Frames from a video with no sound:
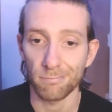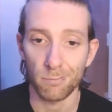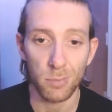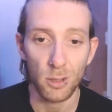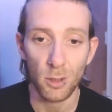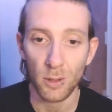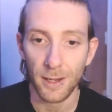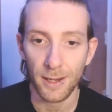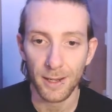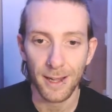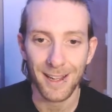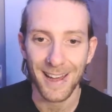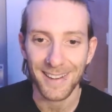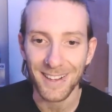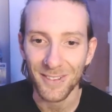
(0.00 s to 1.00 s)
we'll
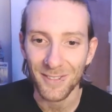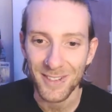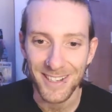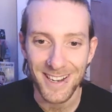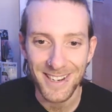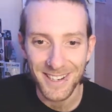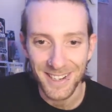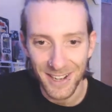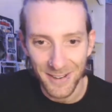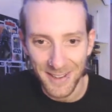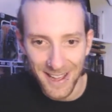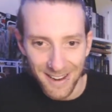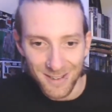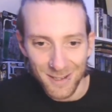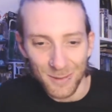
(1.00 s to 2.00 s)
get the conversation going
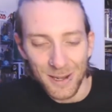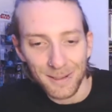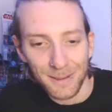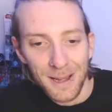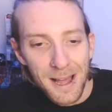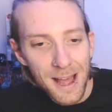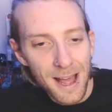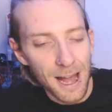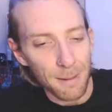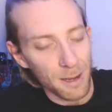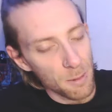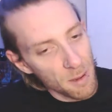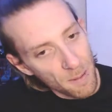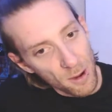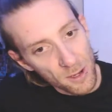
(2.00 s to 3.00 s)
there as well. I'm going
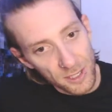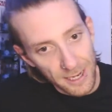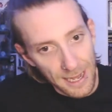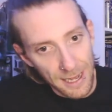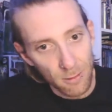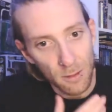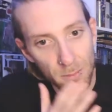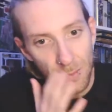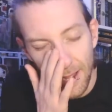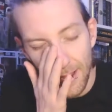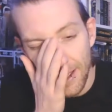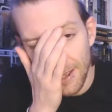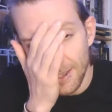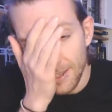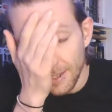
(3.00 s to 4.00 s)
to be posting it out on my
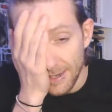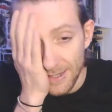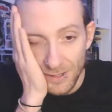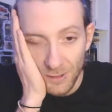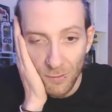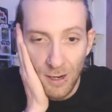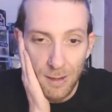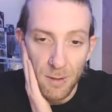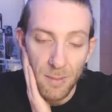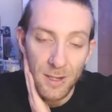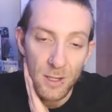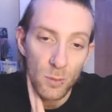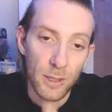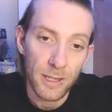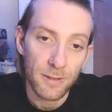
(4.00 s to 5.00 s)
Instagram and my
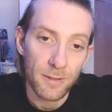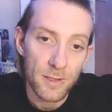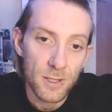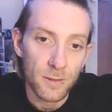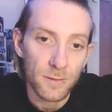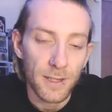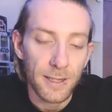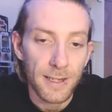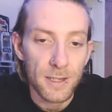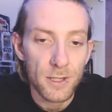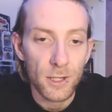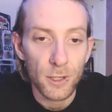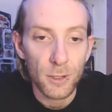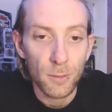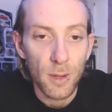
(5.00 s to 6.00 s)
Twitter and stuff like that
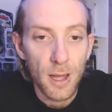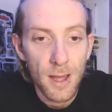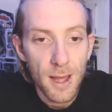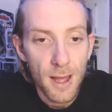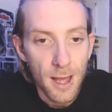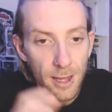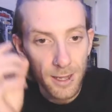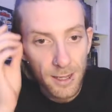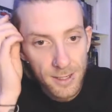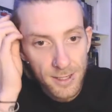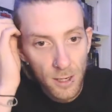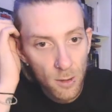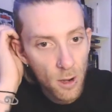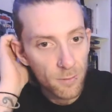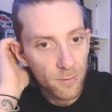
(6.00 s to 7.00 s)
too,
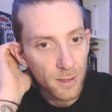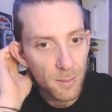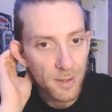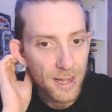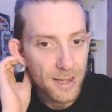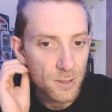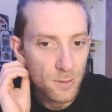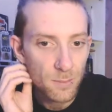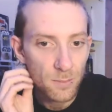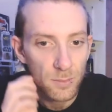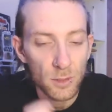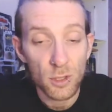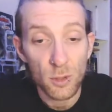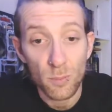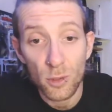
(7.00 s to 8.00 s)
so hopefully we'll get some
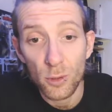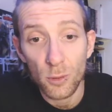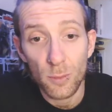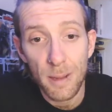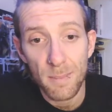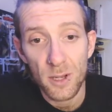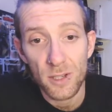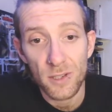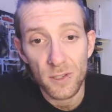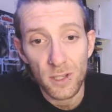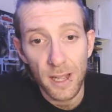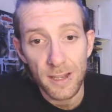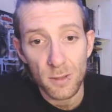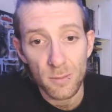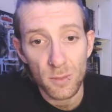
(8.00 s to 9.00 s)
cool members and
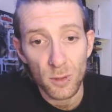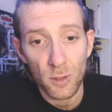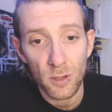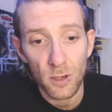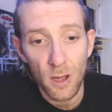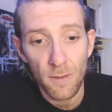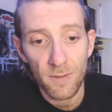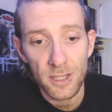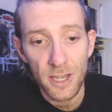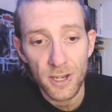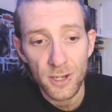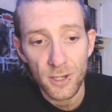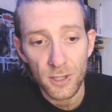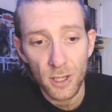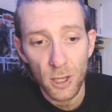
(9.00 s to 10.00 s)
get some good
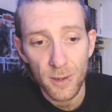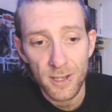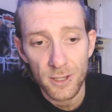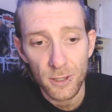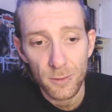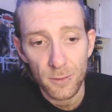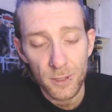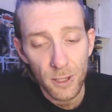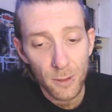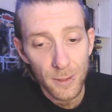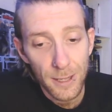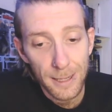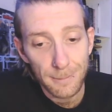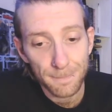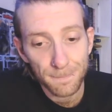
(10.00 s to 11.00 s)
conversations going too. So
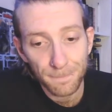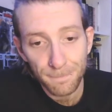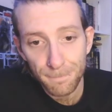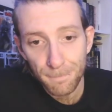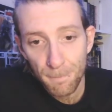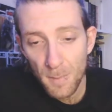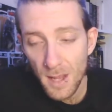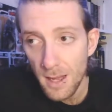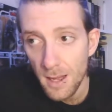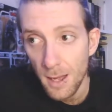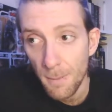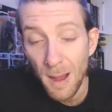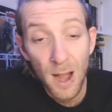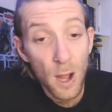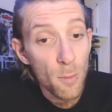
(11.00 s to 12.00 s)
yeah,
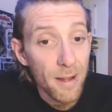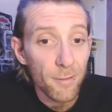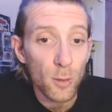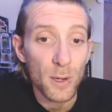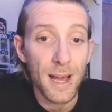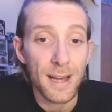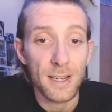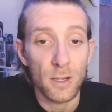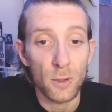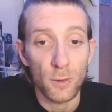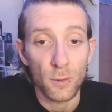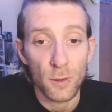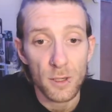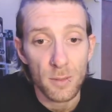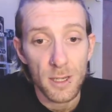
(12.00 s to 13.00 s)
I hope everyone had a good
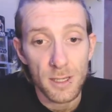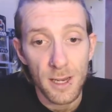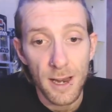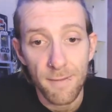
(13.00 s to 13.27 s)
Christmas and